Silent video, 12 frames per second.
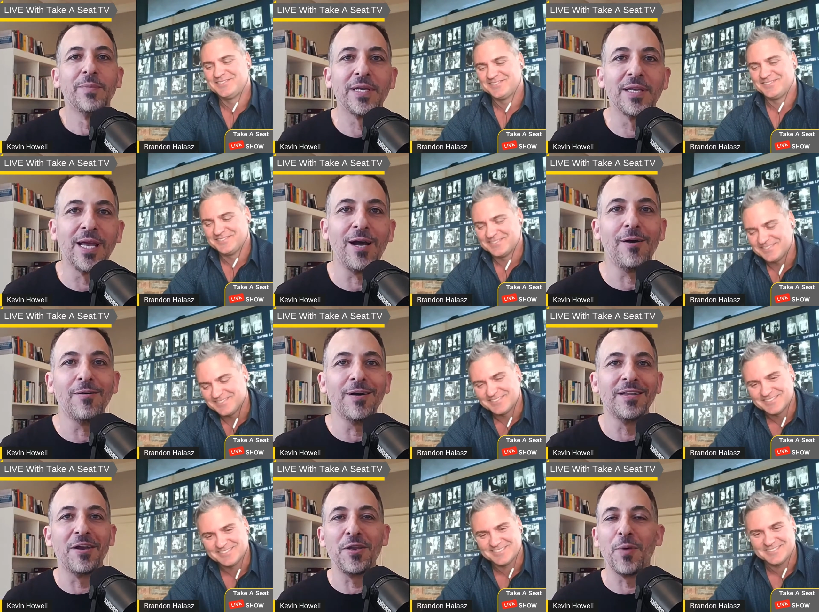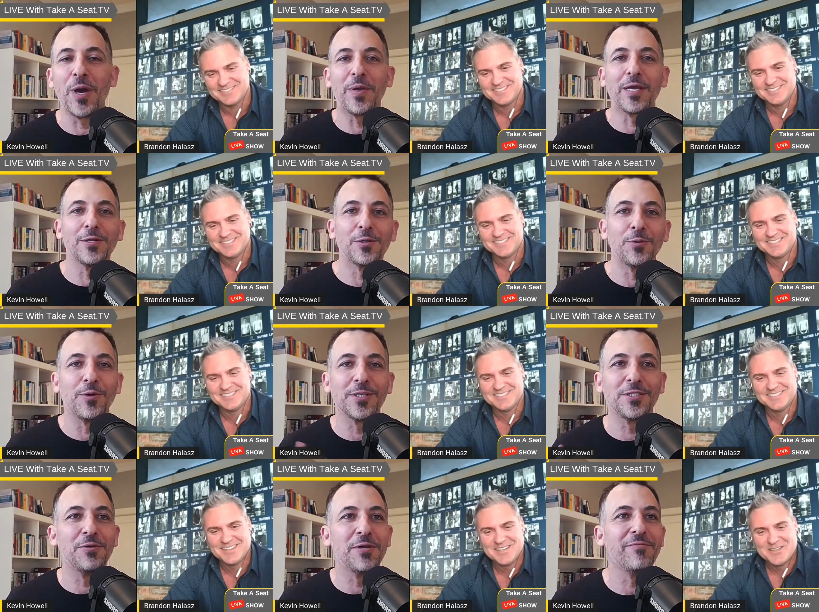Speaker 1: But now uh, the only way we can talk
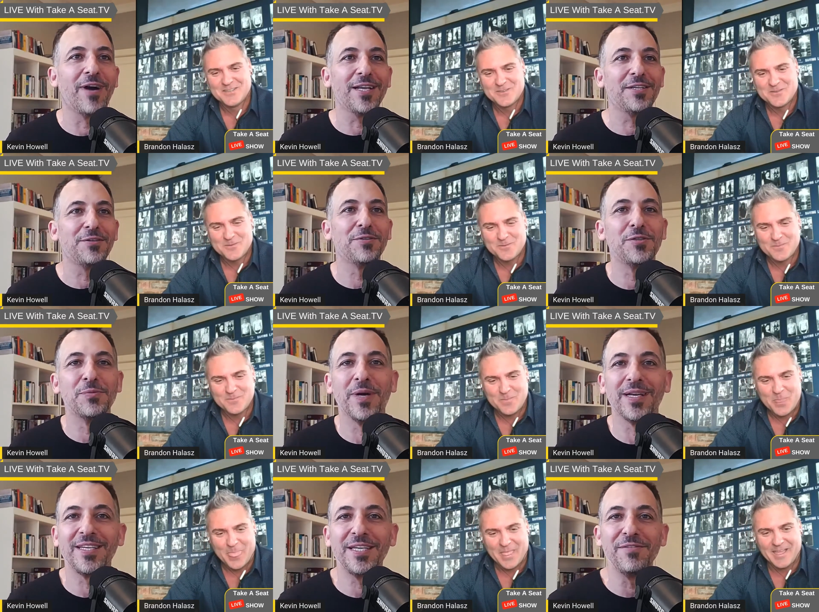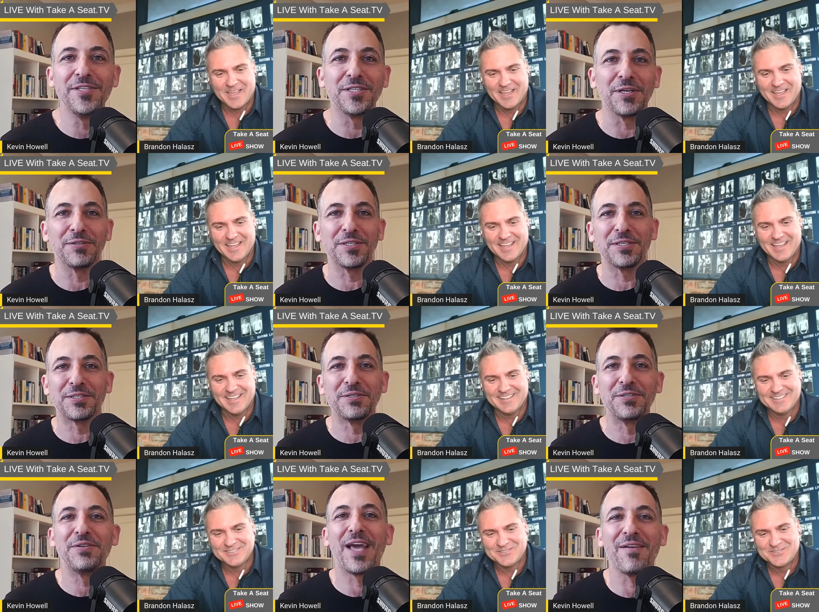is to invite you to my TV show. So it's
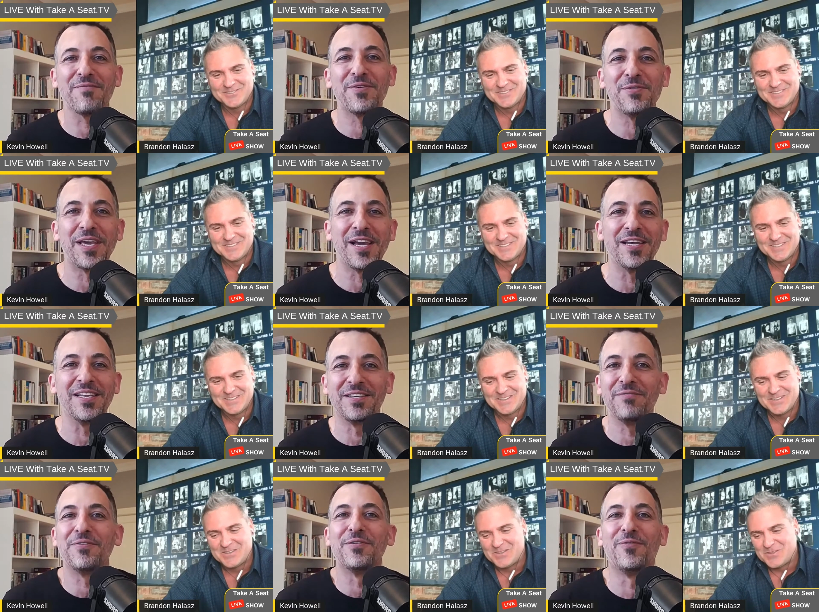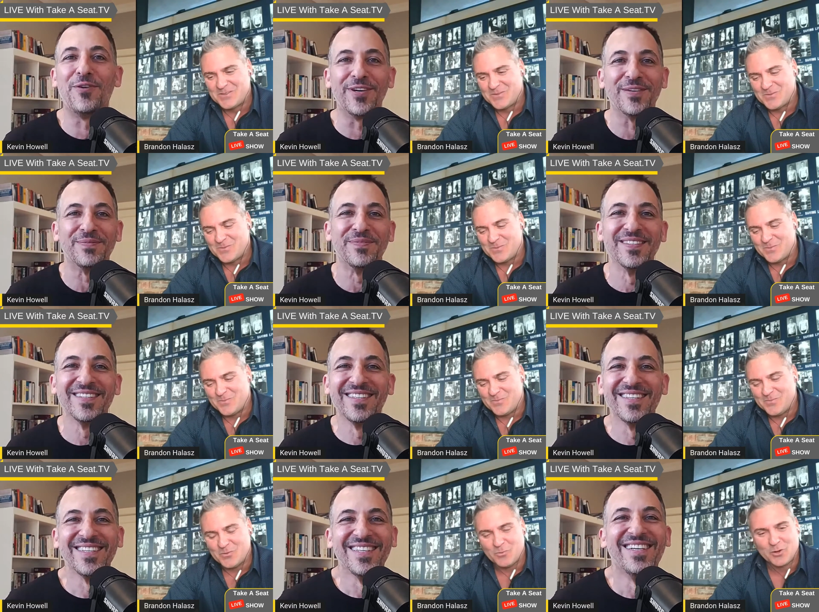good to have you here in a different forum.
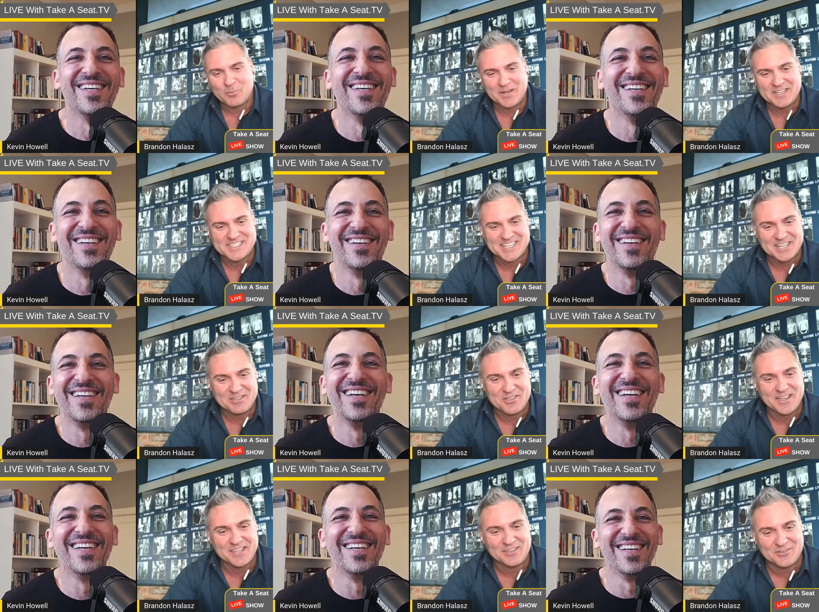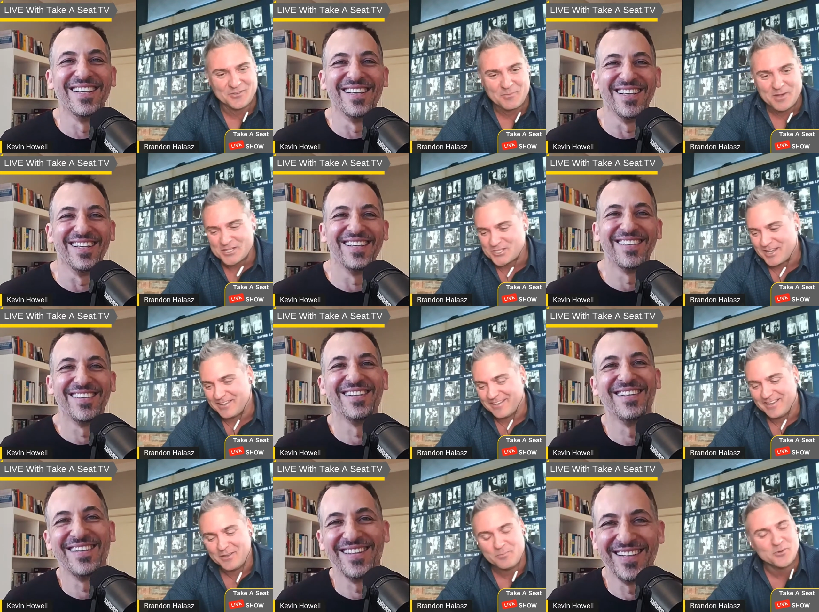
Speaker 2: What a blessing! Thank you so much. I,
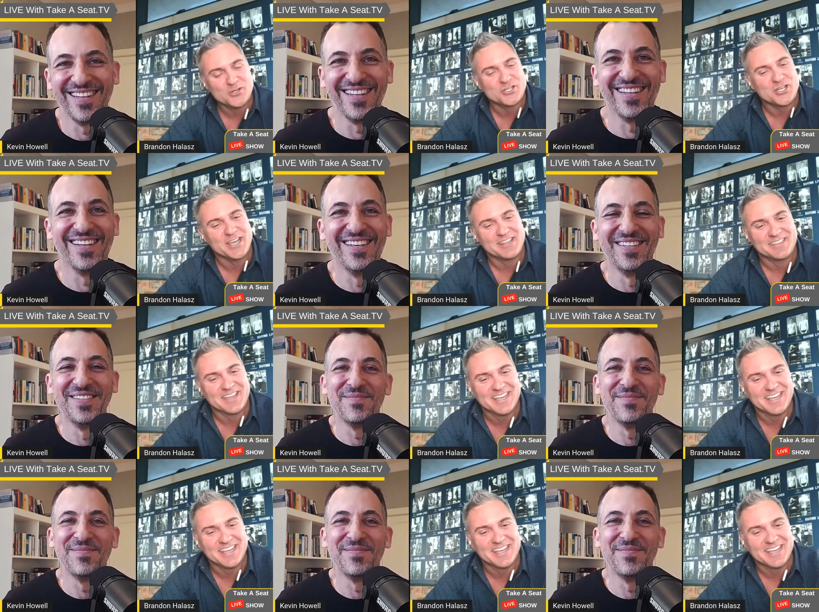I appreciate